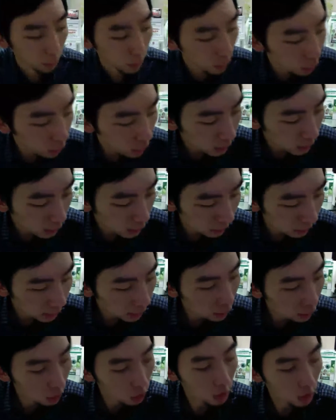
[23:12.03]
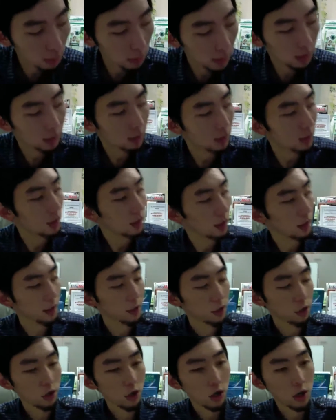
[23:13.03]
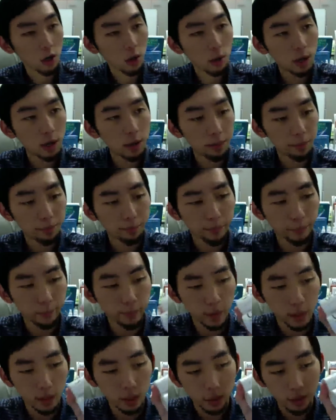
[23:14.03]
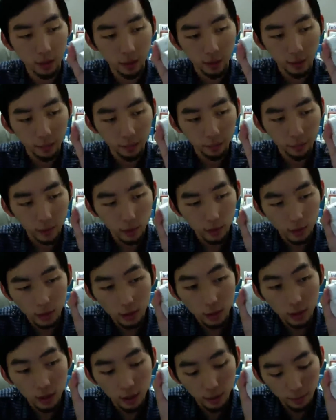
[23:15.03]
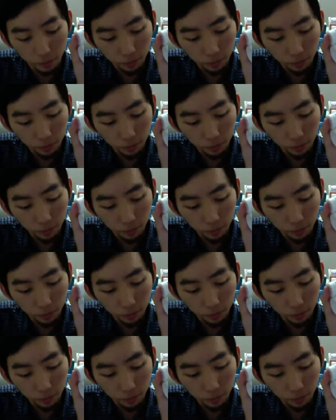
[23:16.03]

Demodex treatment, the stronger one, this is the